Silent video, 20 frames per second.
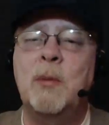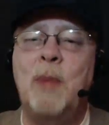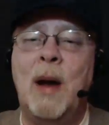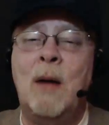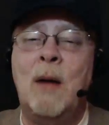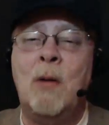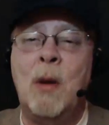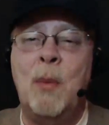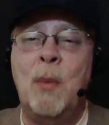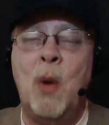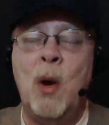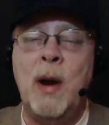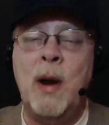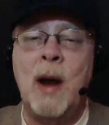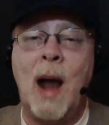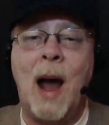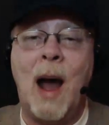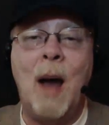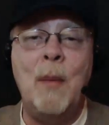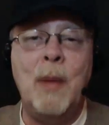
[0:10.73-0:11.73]
and
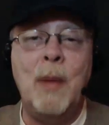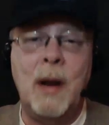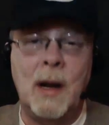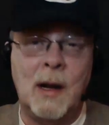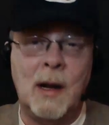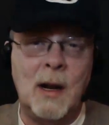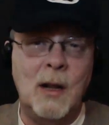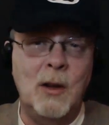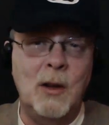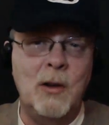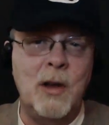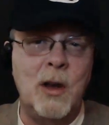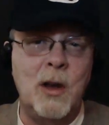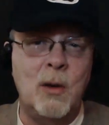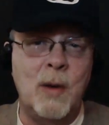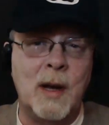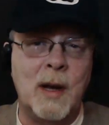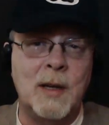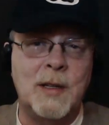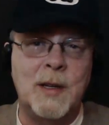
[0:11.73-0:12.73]
PowerPoint, I'm going to clue
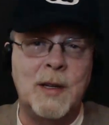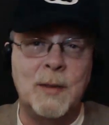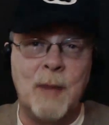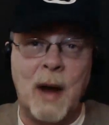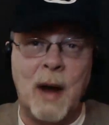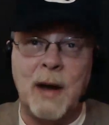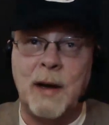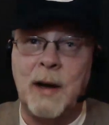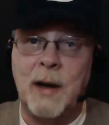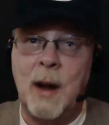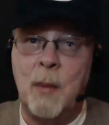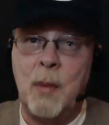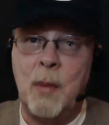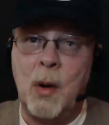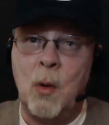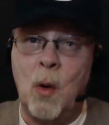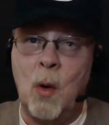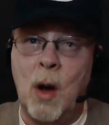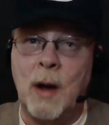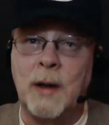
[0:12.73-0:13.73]
you into my
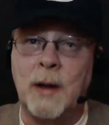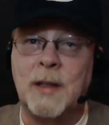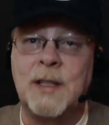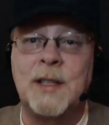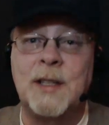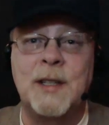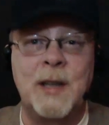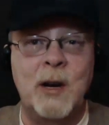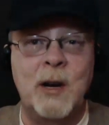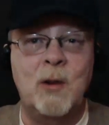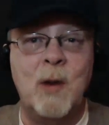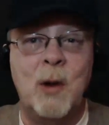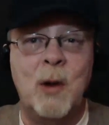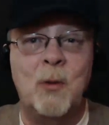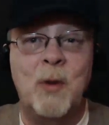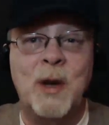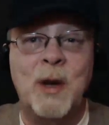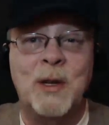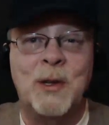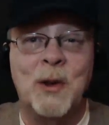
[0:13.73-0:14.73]
number one secret
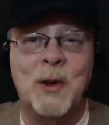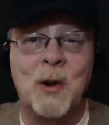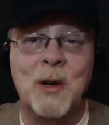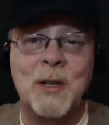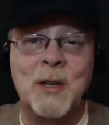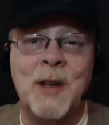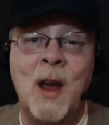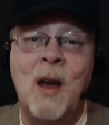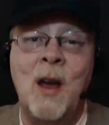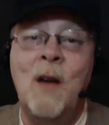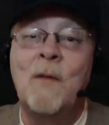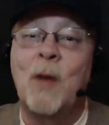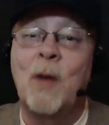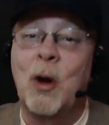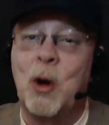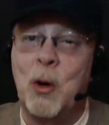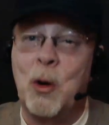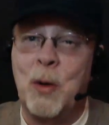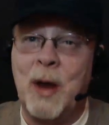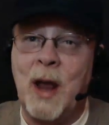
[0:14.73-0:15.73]
resource
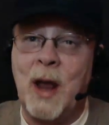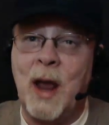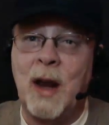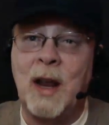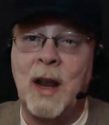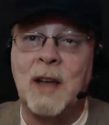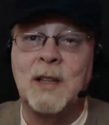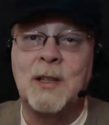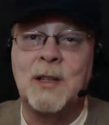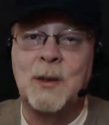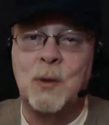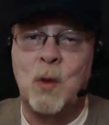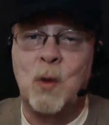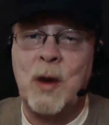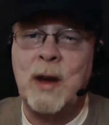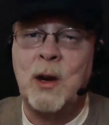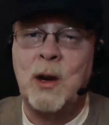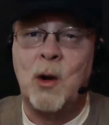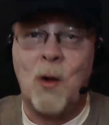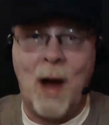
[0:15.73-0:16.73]
for creating
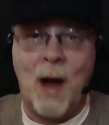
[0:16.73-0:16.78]
sweet